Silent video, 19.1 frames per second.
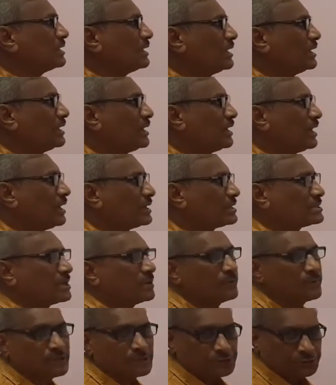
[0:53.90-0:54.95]
in
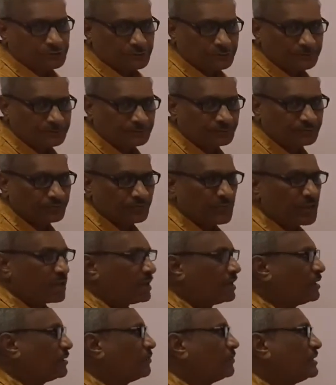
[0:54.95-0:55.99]
examination.
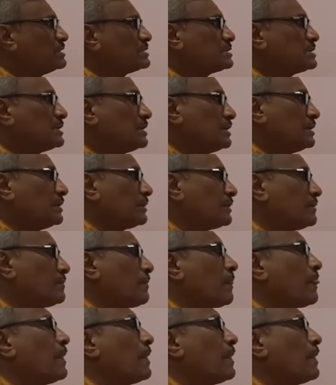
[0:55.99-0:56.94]
Means here